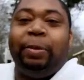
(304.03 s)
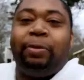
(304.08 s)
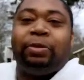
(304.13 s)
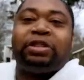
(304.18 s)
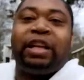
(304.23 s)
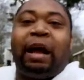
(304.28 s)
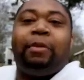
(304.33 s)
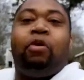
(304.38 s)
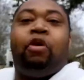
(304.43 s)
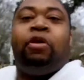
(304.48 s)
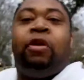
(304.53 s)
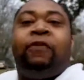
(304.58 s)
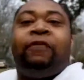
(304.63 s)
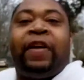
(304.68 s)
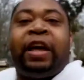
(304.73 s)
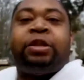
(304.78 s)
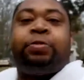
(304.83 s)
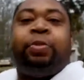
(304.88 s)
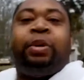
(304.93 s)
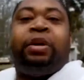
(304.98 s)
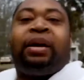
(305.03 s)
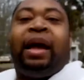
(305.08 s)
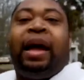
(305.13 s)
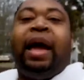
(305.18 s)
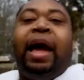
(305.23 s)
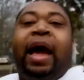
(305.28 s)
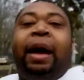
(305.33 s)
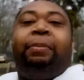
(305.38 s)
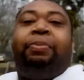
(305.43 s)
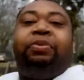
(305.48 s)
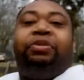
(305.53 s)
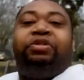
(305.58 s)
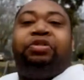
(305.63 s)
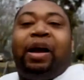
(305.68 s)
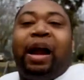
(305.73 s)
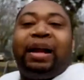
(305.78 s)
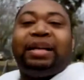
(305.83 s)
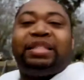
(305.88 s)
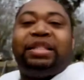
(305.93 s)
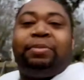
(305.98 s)
People stop going on Facebook and
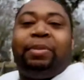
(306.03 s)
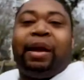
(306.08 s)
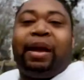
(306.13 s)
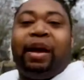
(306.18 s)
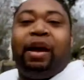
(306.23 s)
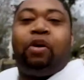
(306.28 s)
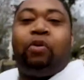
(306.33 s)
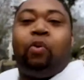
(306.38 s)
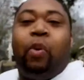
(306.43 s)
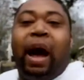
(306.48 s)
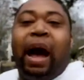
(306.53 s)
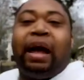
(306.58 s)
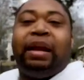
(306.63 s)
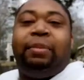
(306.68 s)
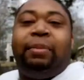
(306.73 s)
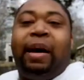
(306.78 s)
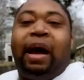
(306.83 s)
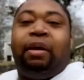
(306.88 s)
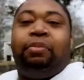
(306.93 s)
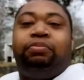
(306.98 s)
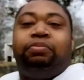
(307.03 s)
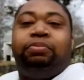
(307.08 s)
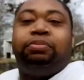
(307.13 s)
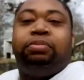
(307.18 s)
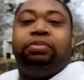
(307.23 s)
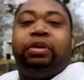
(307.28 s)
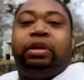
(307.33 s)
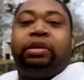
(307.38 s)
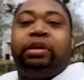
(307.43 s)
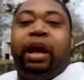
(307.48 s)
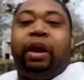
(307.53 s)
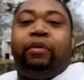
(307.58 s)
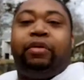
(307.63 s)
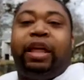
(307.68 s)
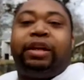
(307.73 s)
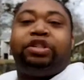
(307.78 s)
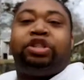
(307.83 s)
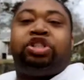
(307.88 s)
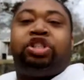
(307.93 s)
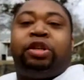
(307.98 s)
trying to sit back here and whine about their
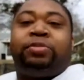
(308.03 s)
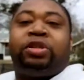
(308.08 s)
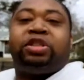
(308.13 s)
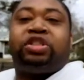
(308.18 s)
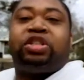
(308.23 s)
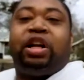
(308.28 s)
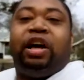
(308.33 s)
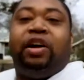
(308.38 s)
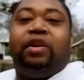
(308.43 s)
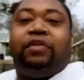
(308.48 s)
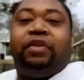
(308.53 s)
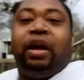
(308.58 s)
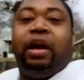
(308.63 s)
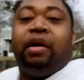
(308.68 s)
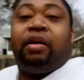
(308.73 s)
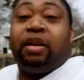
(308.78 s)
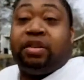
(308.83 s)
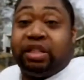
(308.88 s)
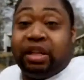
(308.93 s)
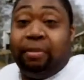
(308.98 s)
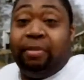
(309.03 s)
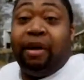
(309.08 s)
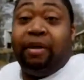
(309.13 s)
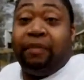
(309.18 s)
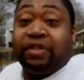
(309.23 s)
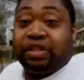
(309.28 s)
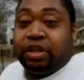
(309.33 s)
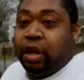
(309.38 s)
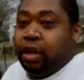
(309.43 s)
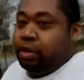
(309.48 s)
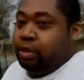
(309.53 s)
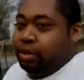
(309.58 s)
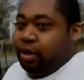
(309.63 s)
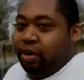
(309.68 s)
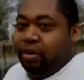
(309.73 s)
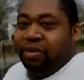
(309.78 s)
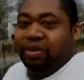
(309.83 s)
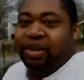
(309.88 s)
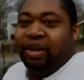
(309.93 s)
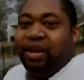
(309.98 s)
relationships and stuff. Because some of us
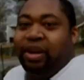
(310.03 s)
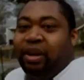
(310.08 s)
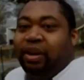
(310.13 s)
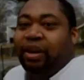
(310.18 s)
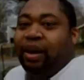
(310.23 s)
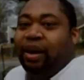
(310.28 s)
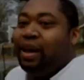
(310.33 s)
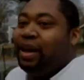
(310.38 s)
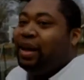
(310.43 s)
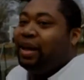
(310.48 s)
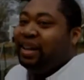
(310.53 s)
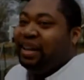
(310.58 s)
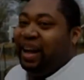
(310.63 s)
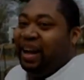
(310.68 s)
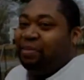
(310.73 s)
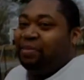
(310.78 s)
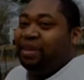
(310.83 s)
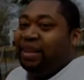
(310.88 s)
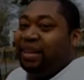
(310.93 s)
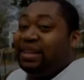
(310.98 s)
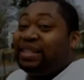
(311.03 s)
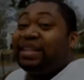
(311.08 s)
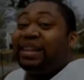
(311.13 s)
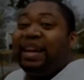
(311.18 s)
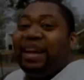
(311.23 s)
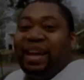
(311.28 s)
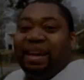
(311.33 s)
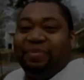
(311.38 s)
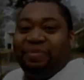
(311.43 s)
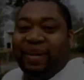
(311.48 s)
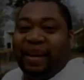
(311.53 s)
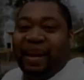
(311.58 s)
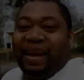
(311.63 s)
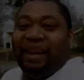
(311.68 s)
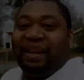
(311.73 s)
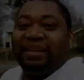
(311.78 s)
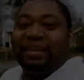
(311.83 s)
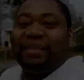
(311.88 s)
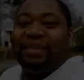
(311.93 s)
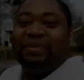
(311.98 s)
don't want to hear it. God bless and
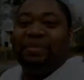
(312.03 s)
bye.